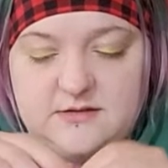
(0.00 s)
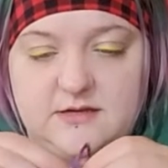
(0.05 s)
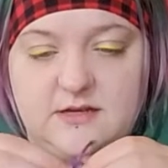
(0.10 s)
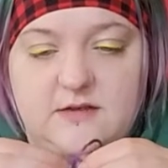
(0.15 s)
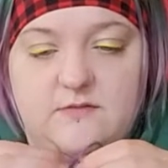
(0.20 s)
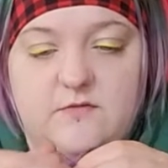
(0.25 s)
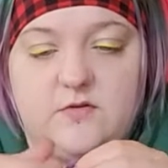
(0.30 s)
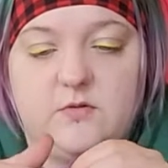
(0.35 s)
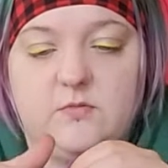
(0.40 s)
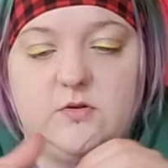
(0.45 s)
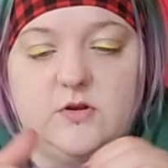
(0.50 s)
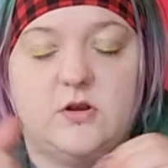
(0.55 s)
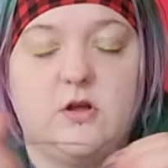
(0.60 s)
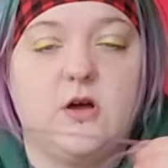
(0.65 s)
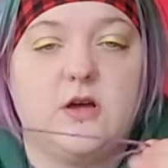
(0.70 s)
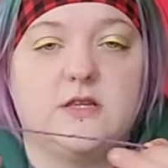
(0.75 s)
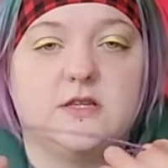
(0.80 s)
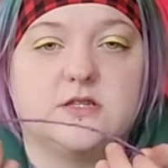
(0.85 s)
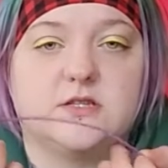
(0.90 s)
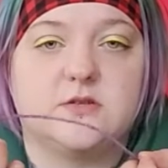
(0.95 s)
if you were
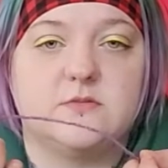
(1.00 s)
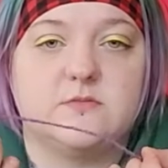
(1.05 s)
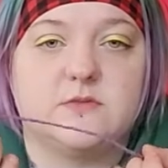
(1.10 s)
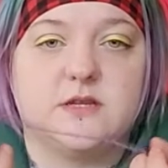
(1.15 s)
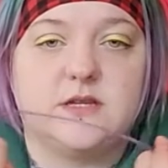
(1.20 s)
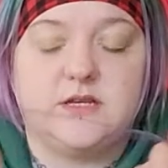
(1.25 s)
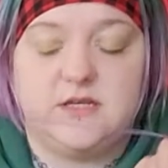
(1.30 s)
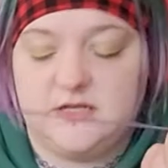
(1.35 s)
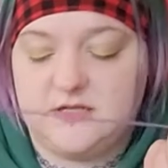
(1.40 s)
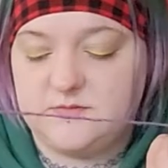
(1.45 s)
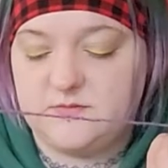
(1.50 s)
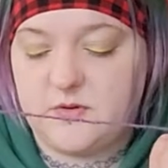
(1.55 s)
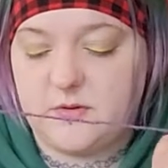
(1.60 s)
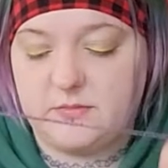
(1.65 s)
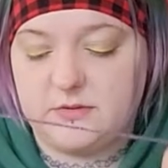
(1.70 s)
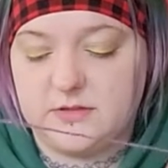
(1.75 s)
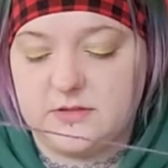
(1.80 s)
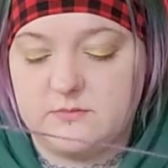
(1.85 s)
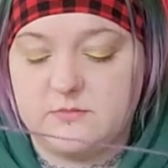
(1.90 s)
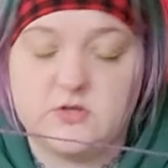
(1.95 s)
knotting something, it's
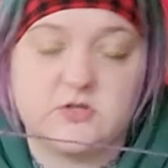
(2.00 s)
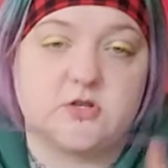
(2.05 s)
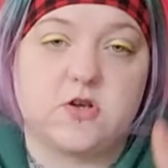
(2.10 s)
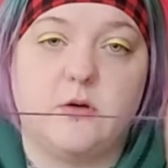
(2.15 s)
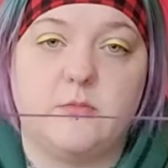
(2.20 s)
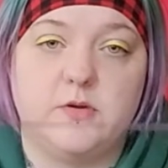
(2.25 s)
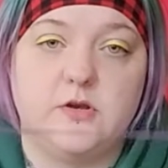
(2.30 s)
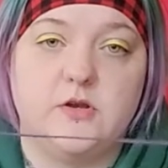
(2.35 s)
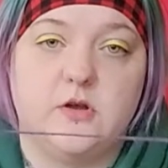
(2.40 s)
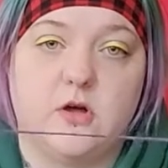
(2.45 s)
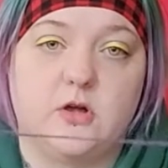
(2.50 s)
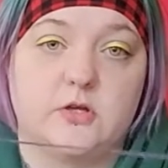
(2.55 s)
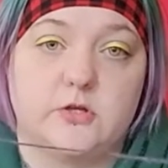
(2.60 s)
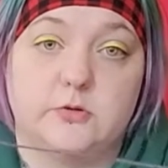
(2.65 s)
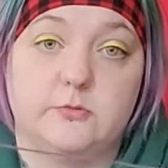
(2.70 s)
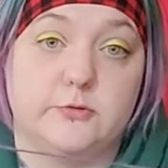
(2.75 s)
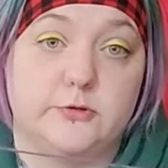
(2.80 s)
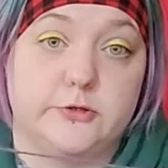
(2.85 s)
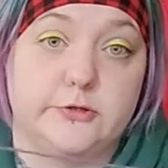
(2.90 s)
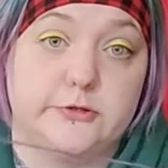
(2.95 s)
probably the most common knot
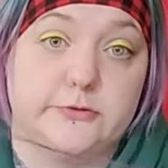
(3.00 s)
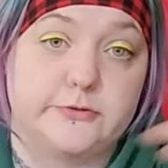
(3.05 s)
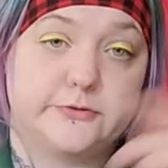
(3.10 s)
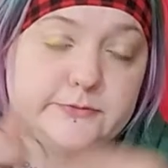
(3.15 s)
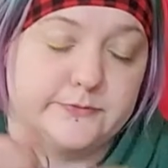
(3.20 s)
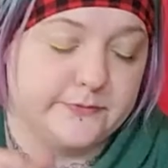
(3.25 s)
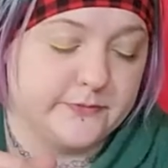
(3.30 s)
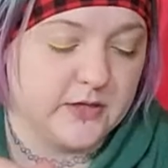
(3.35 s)
you would use.